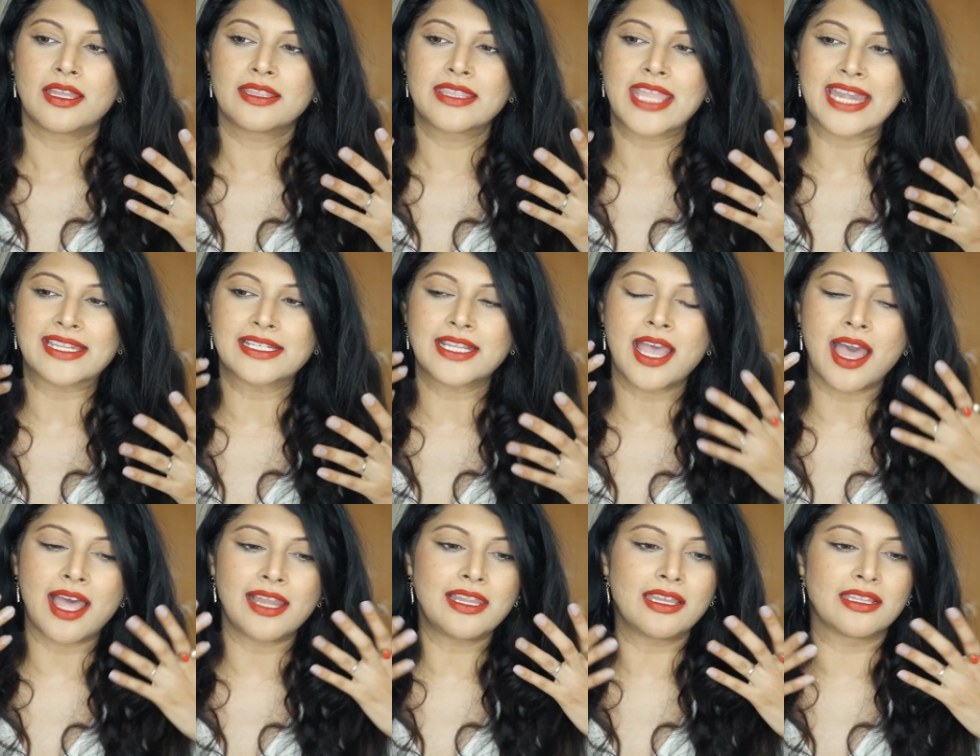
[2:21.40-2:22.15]
that
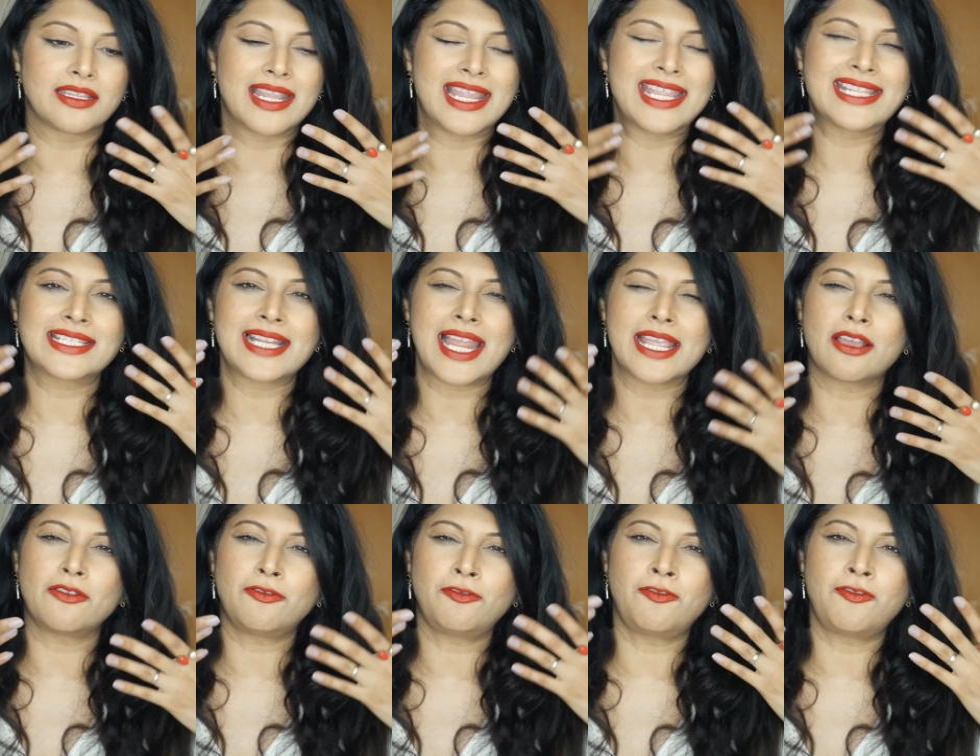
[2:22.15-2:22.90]
color, it's
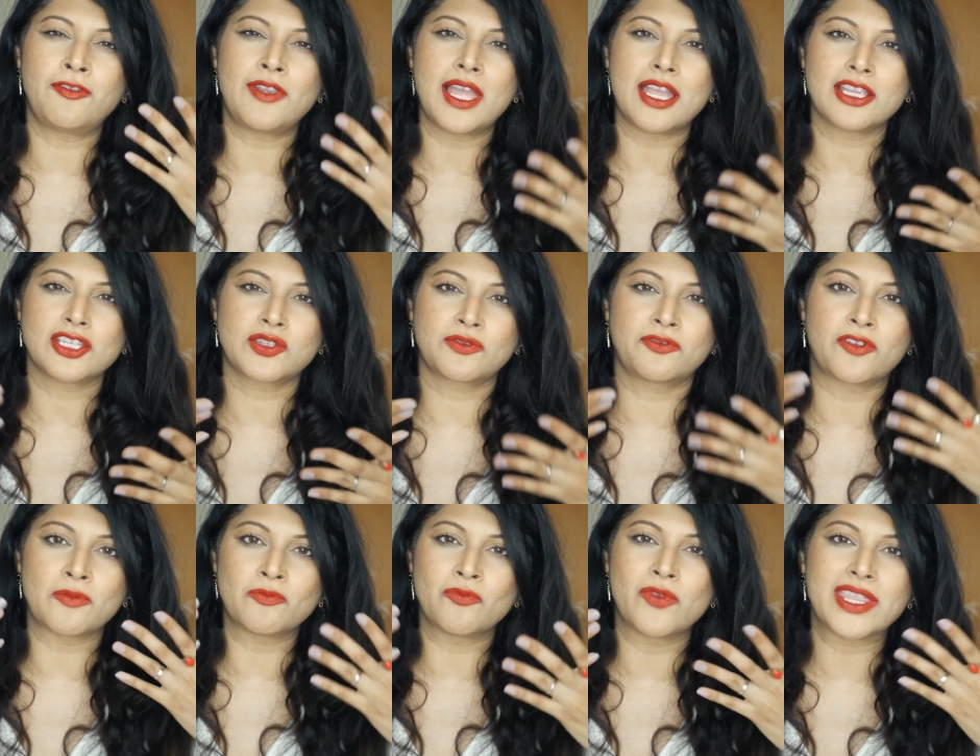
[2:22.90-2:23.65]
like a flush
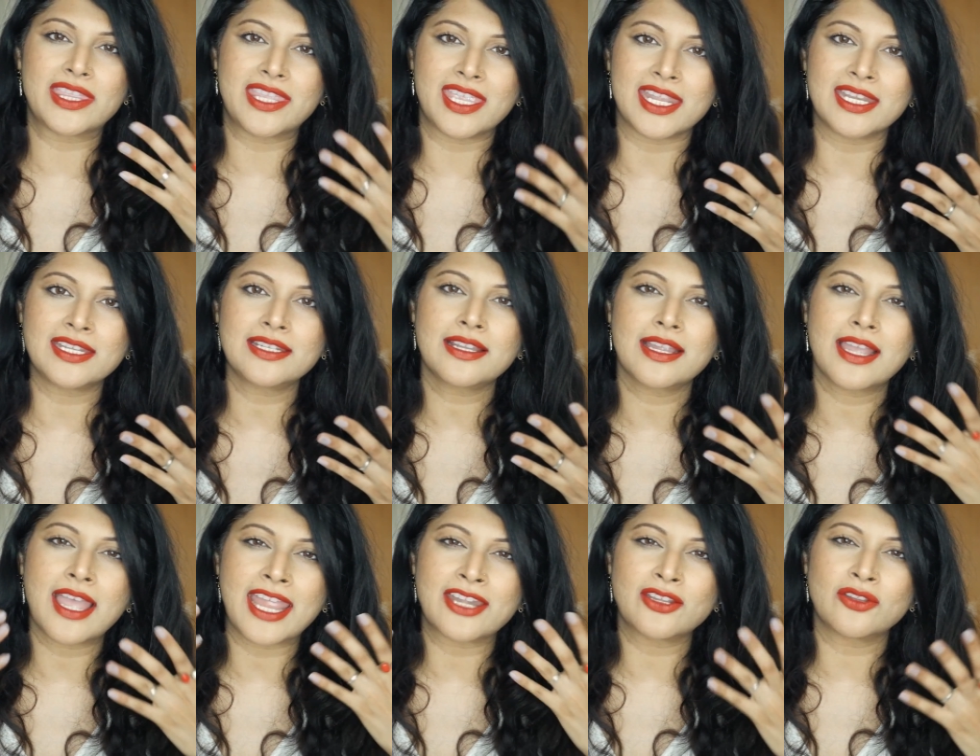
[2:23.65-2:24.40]
from within
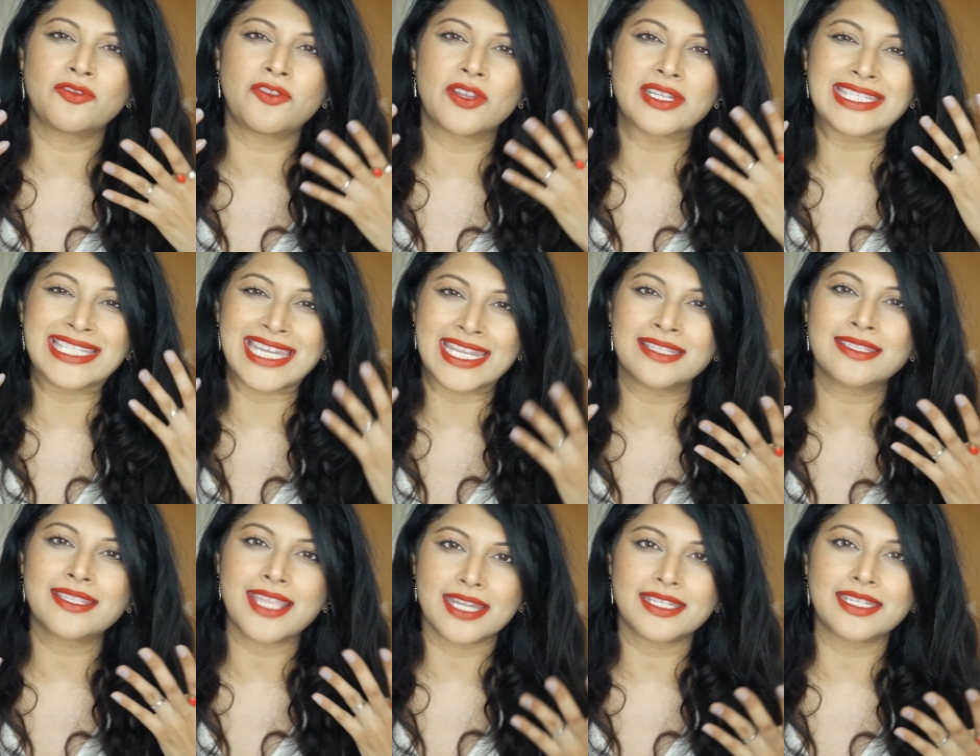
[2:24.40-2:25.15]
kind of a
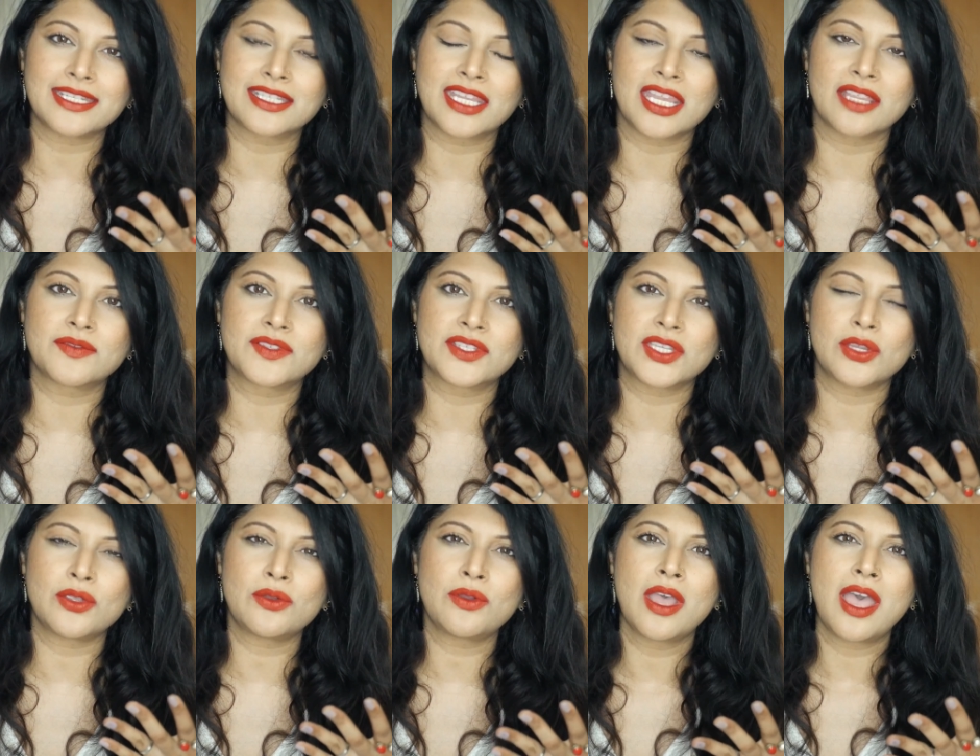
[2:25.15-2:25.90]
tint that it gives
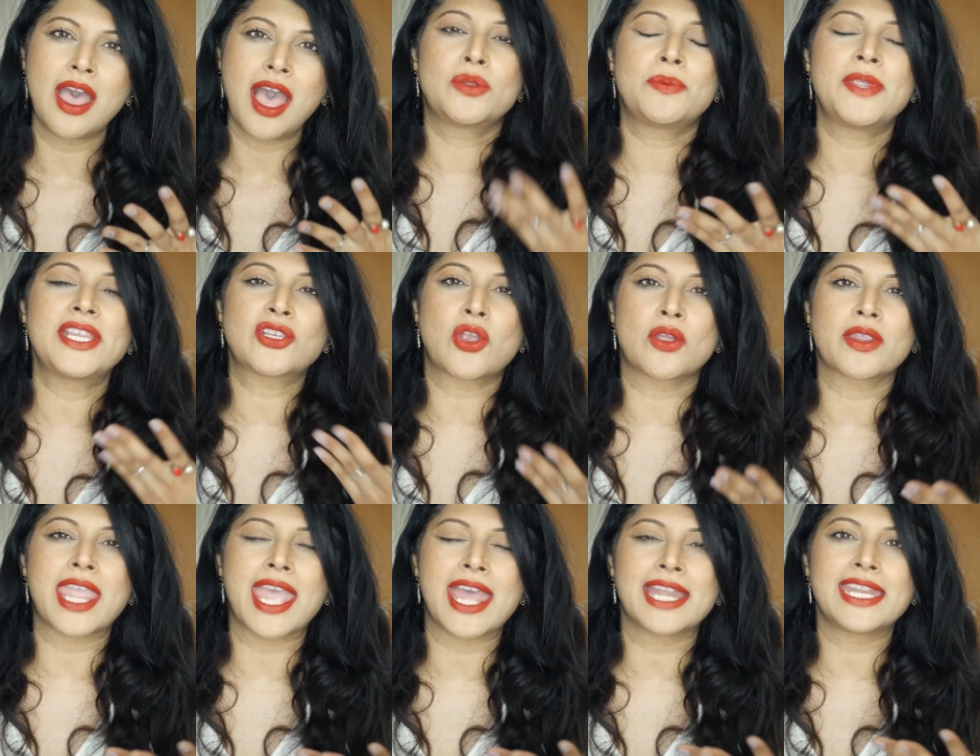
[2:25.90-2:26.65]
you. Ruby's
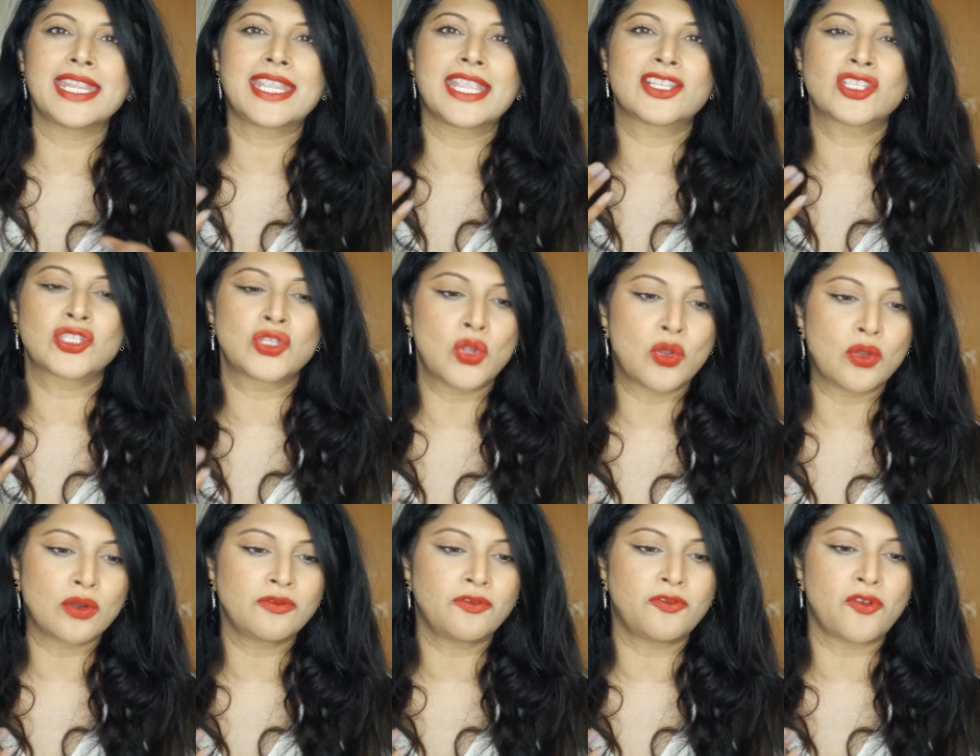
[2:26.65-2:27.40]
Organic is
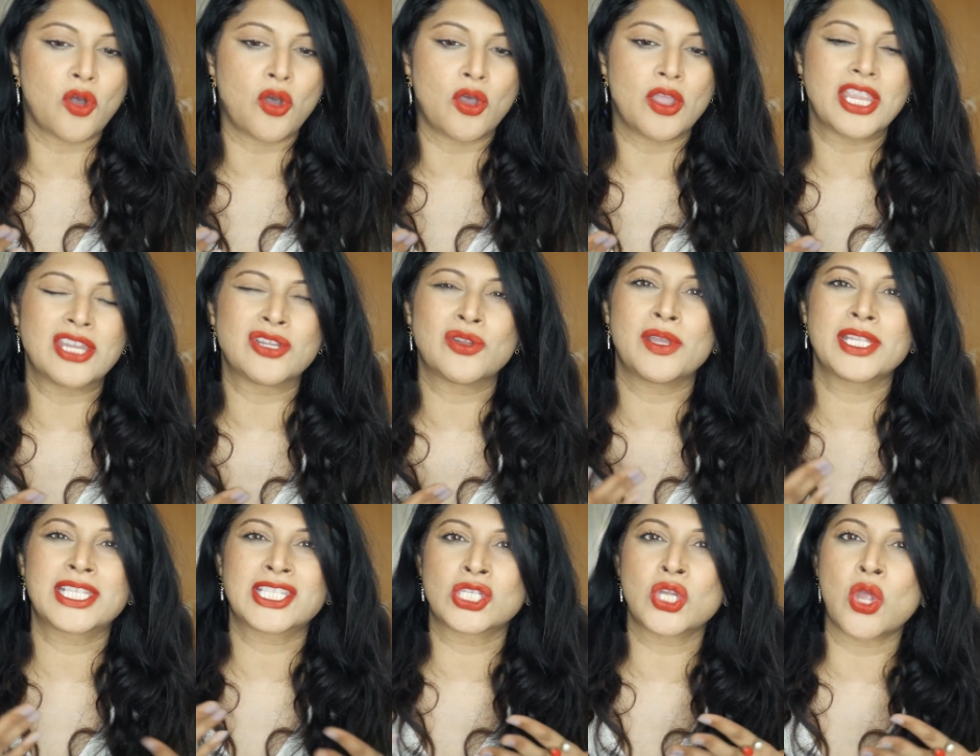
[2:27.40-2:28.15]
known for,
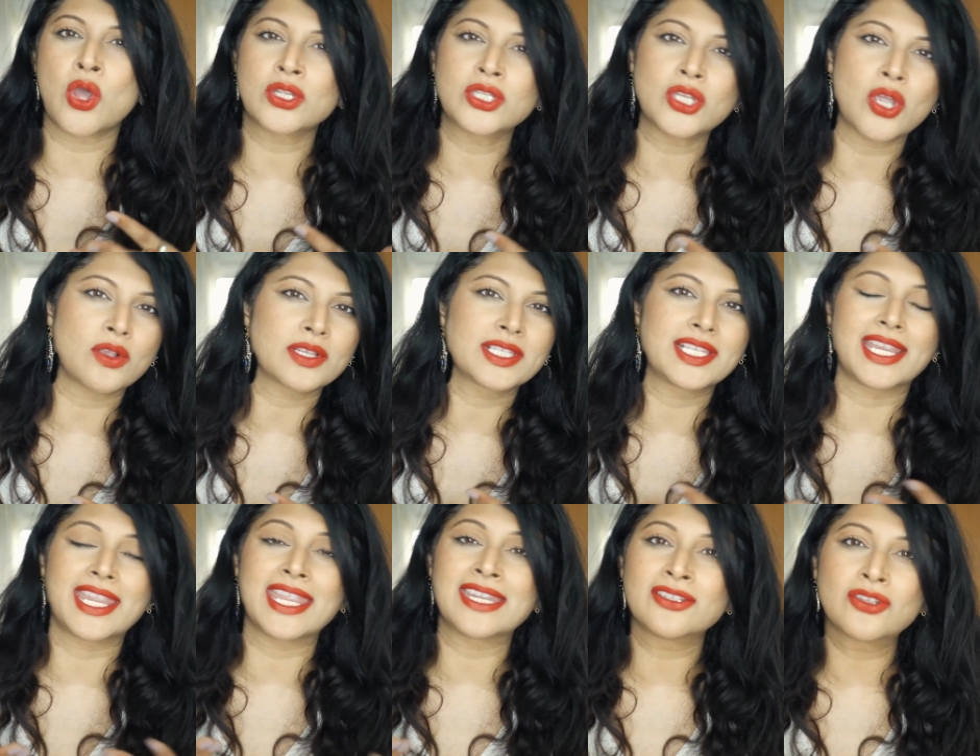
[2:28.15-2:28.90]
its
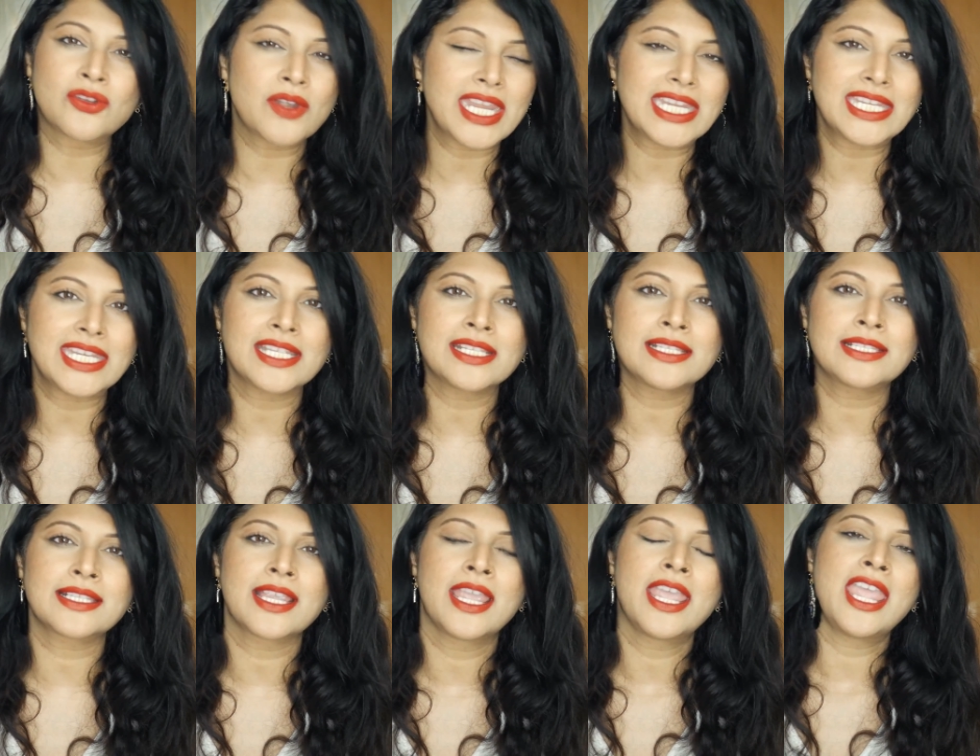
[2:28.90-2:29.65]
non-toxic
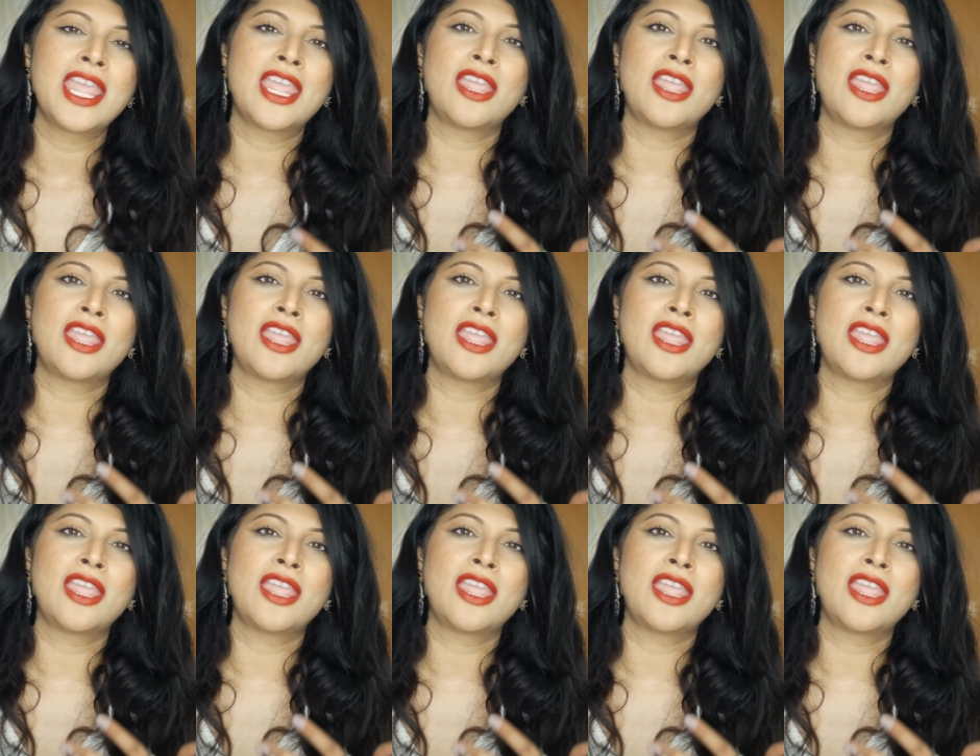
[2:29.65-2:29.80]
ingredients.